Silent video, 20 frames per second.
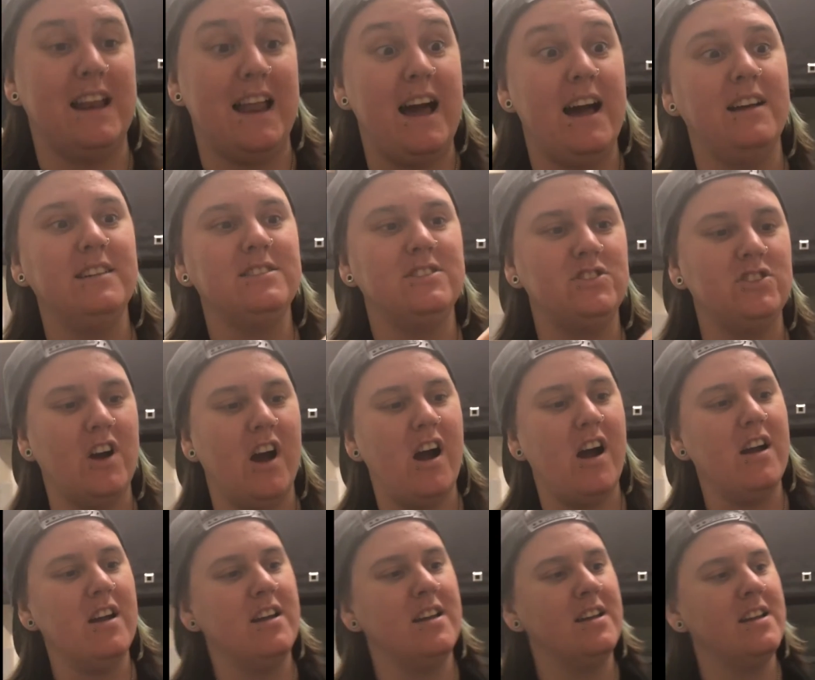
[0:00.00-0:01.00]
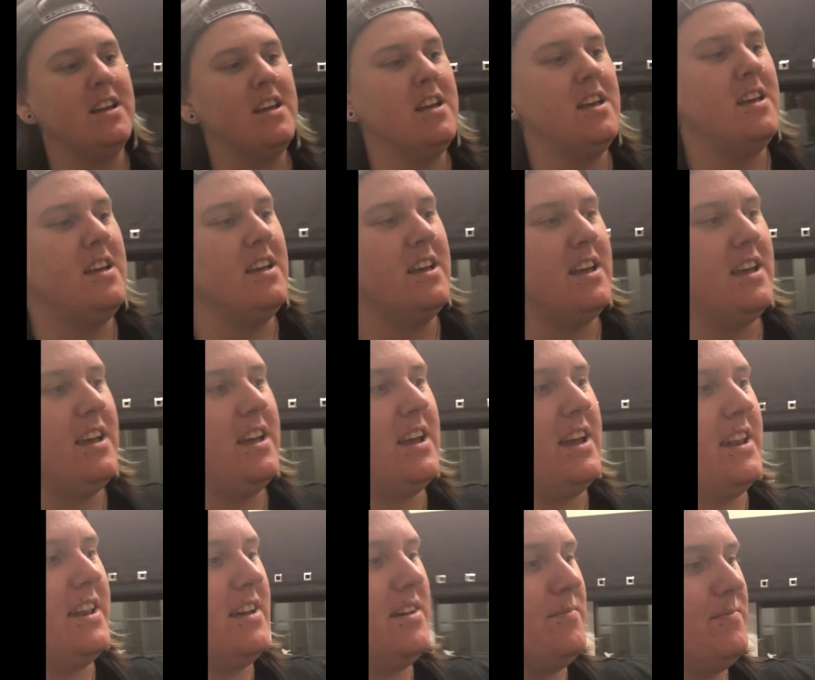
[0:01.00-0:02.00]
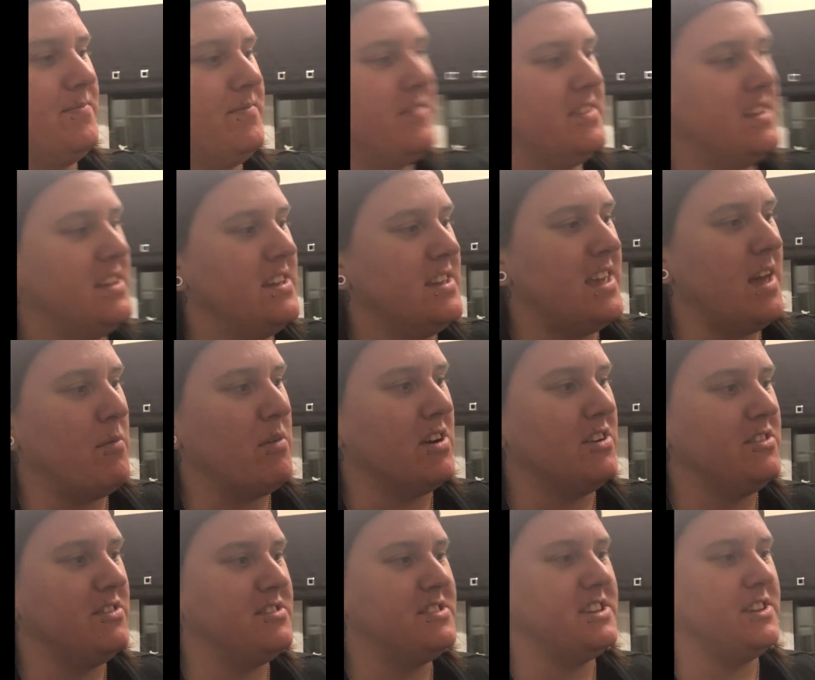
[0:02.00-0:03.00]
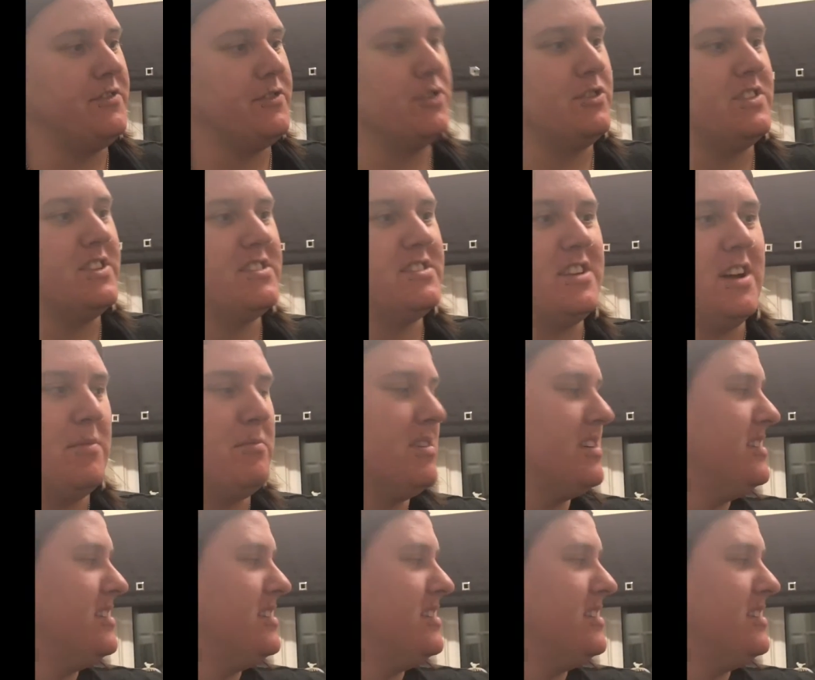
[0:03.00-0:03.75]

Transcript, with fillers: Glass jar. And um, yeah, we're going to do it see-through this time